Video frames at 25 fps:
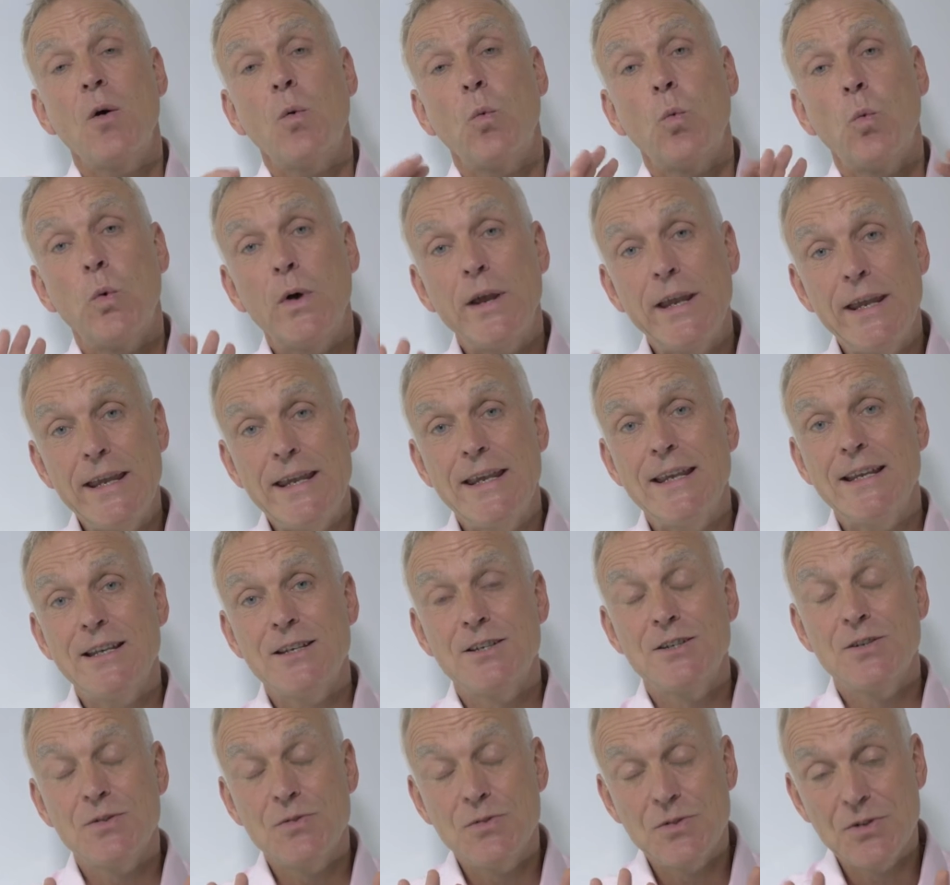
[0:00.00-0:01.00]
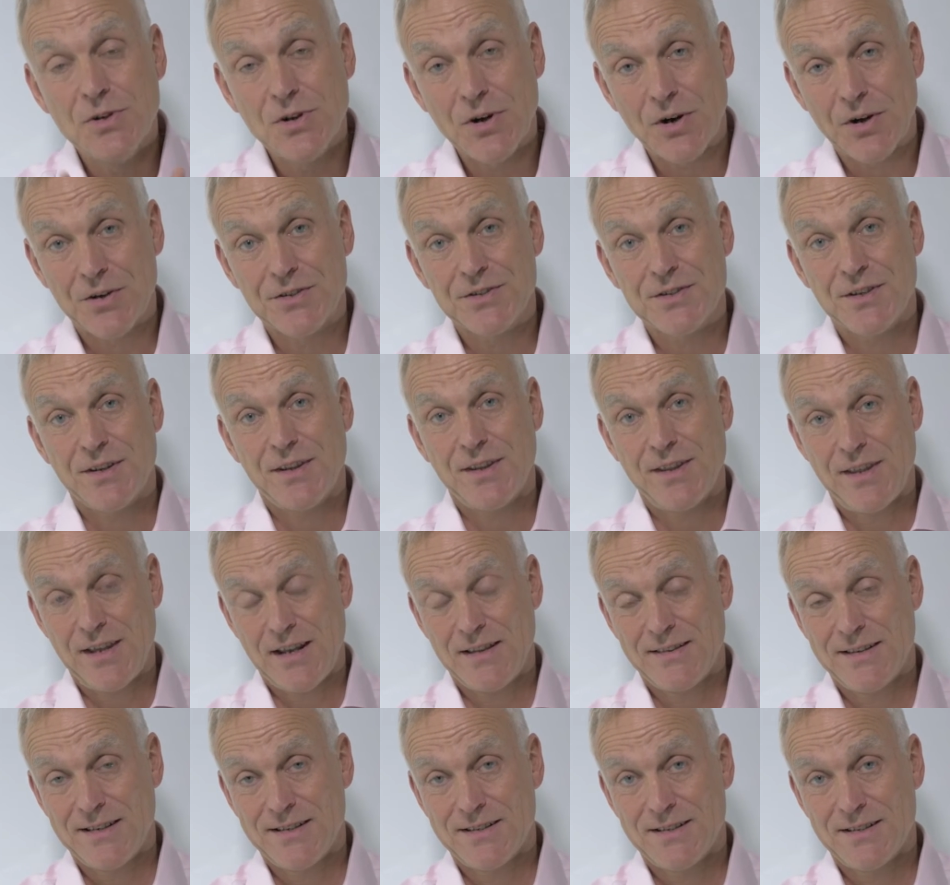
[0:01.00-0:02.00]
We do not
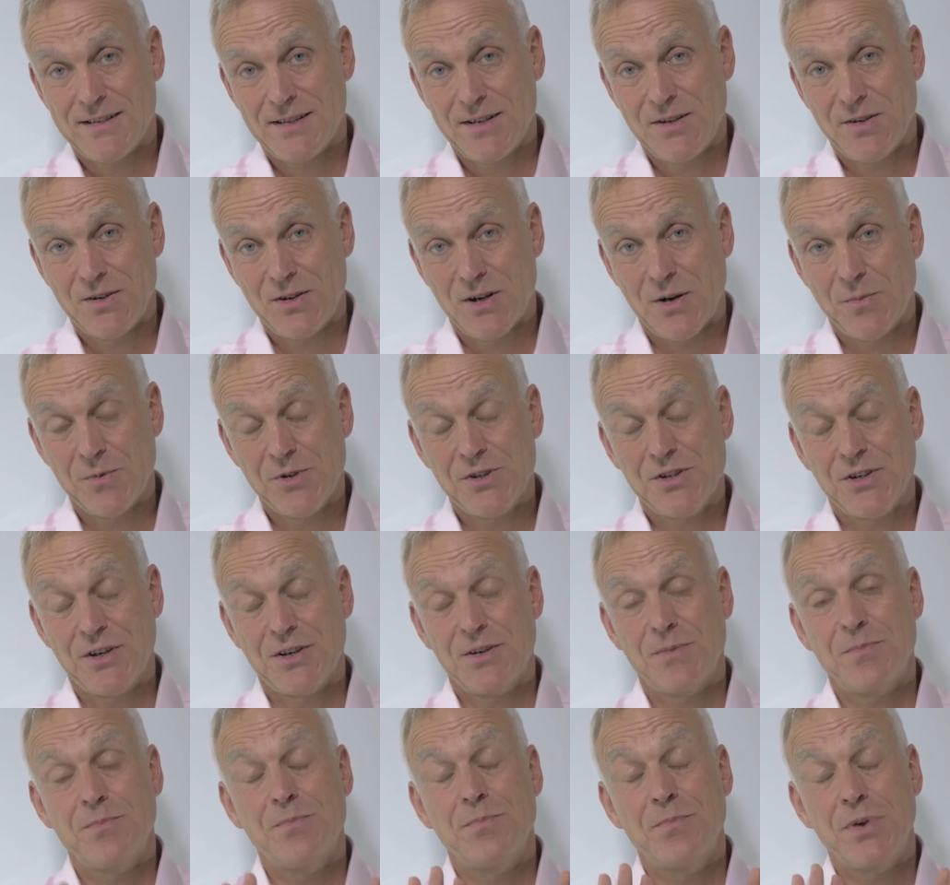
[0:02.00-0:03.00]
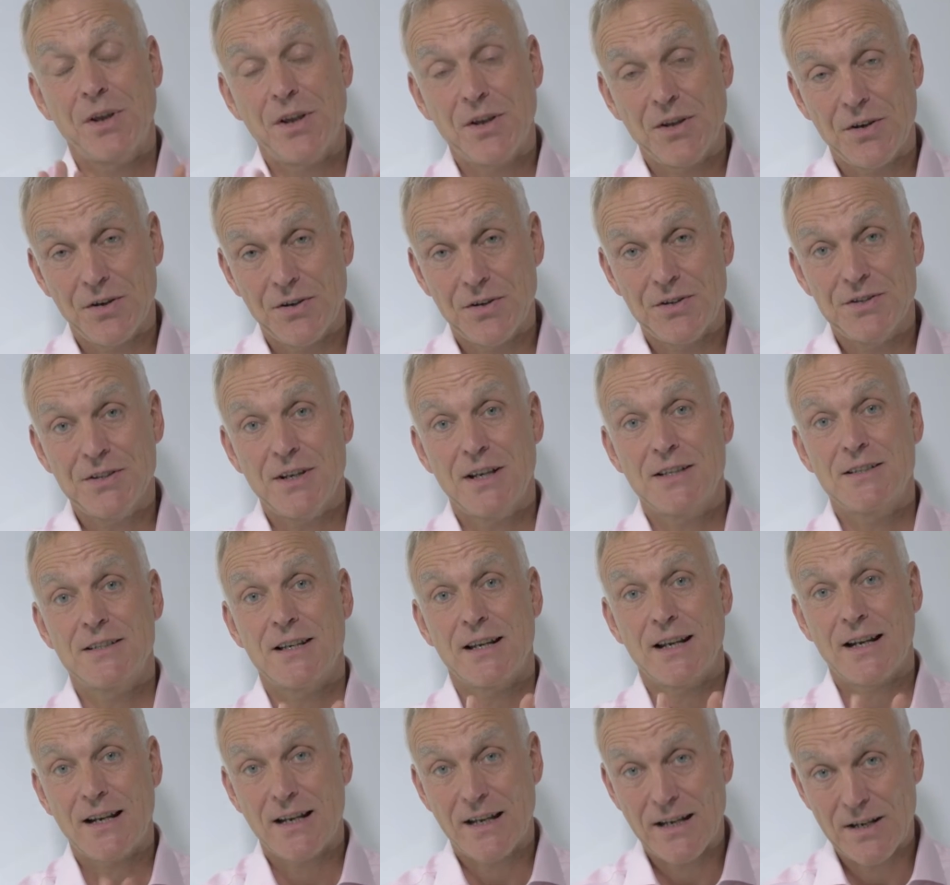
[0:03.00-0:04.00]
think this is a good option because it's
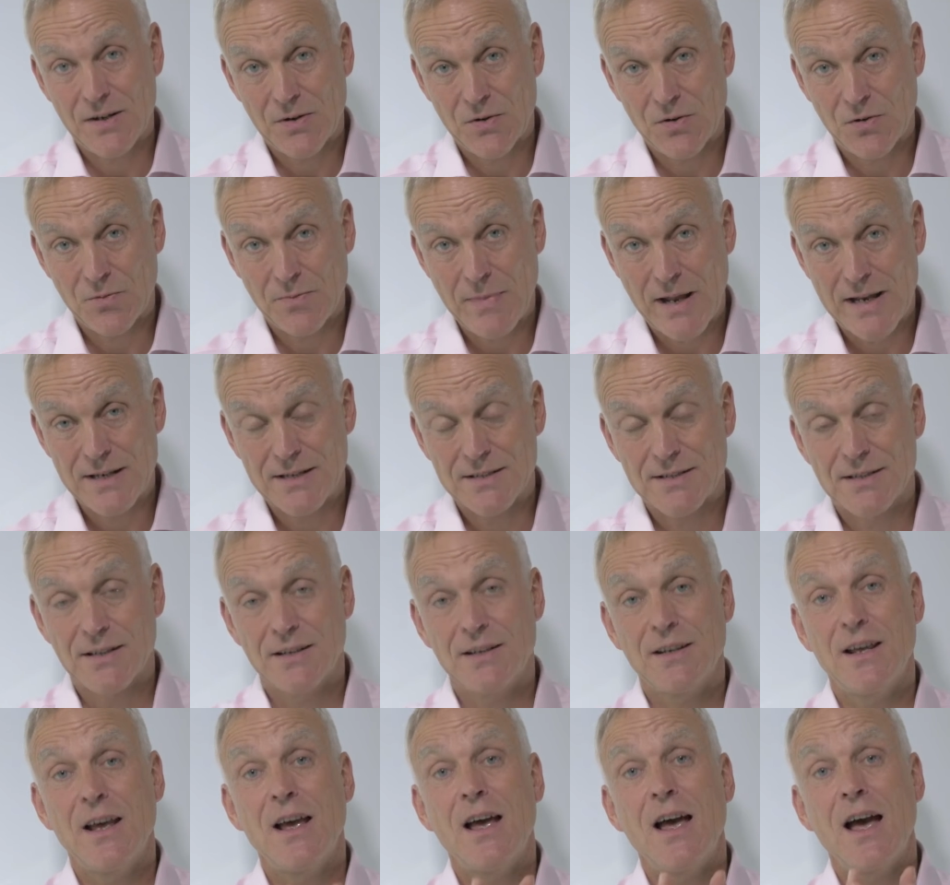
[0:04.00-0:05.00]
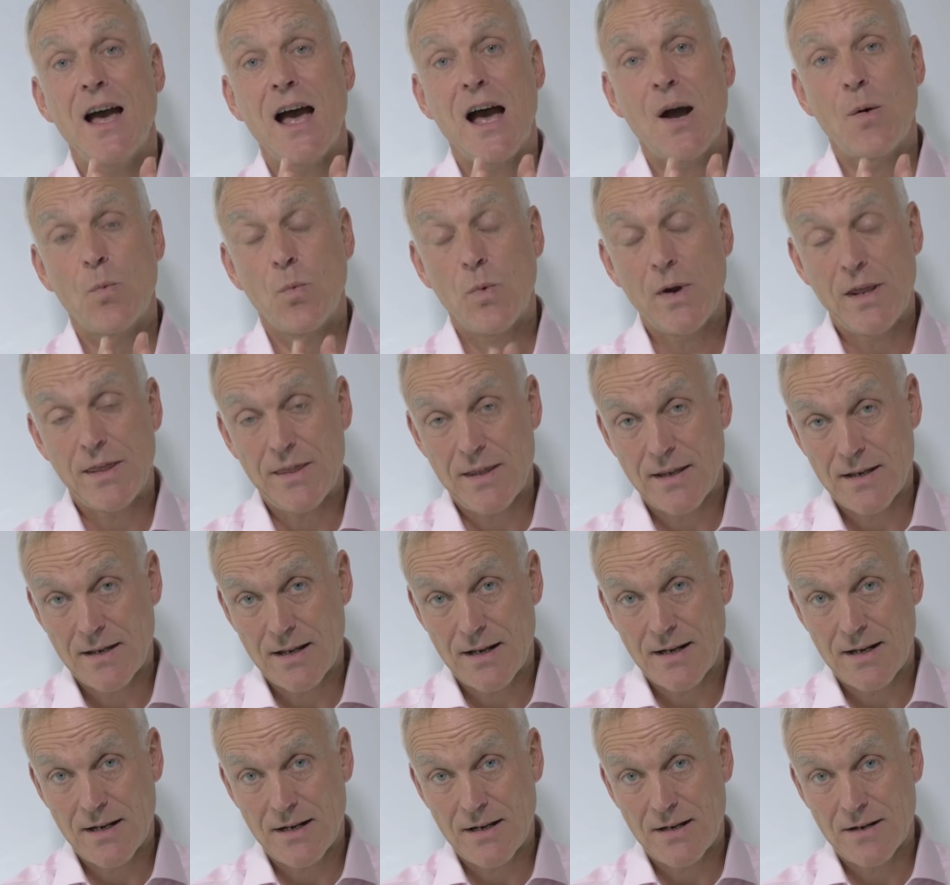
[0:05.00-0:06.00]
a clinical medicine and we think
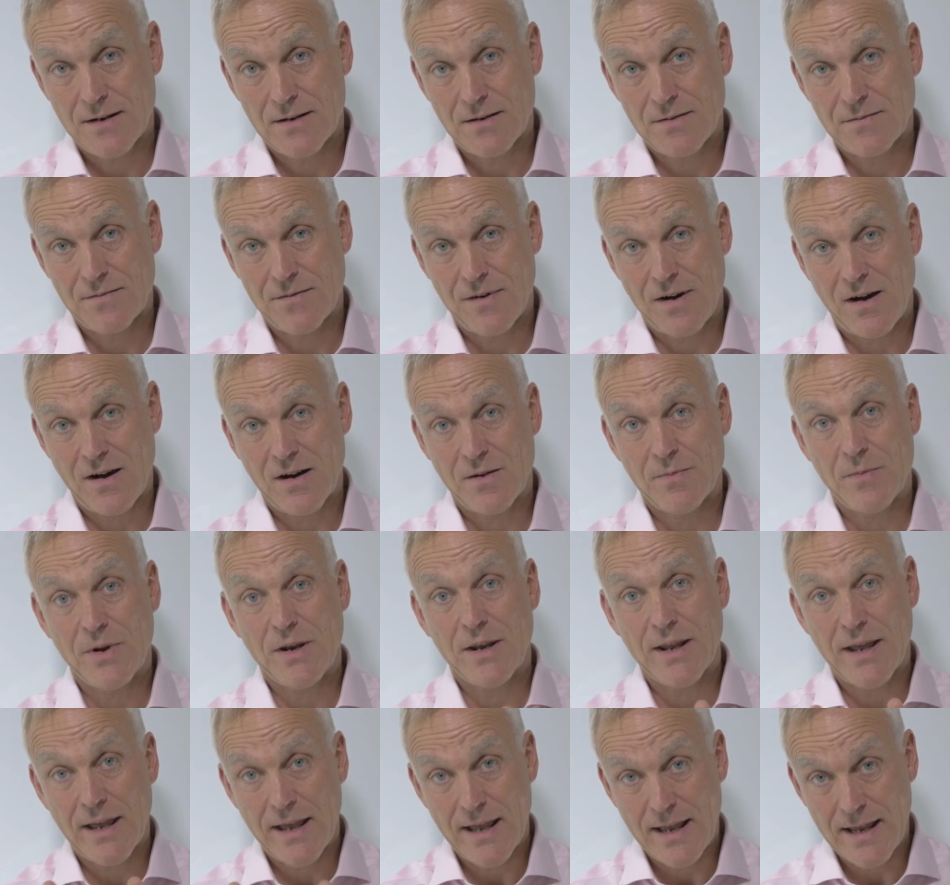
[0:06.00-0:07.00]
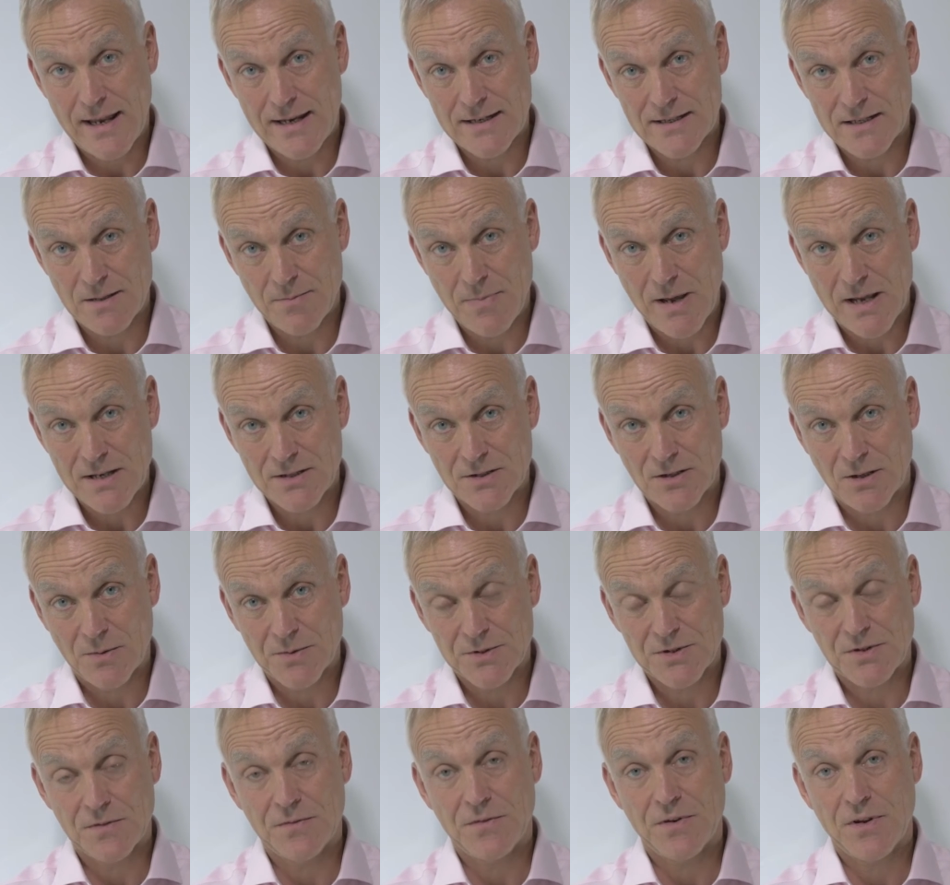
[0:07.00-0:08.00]
a clinical environment is the best
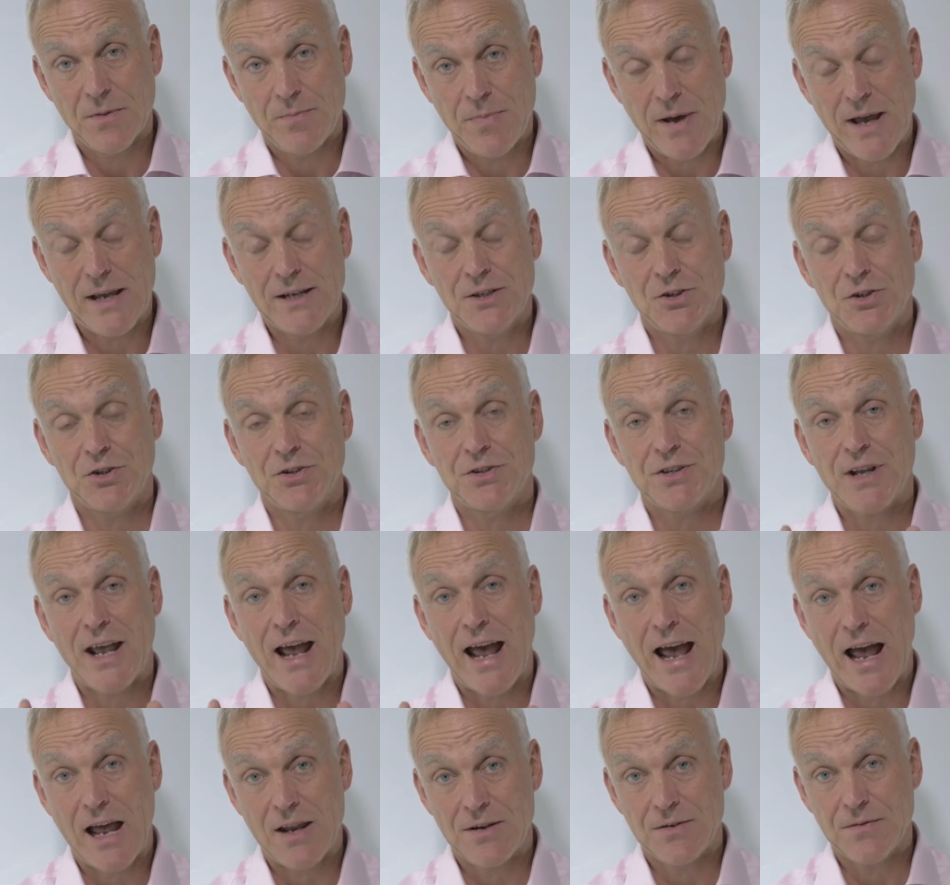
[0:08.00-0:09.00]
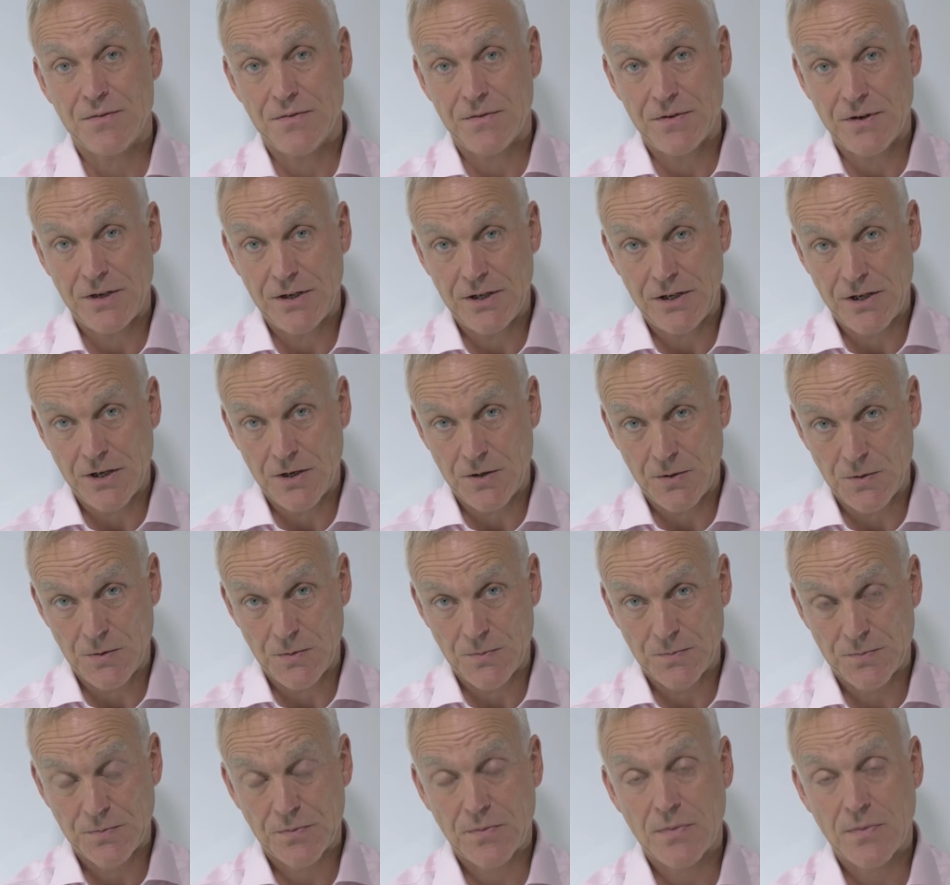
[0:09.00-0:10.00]
option for the patients and for you.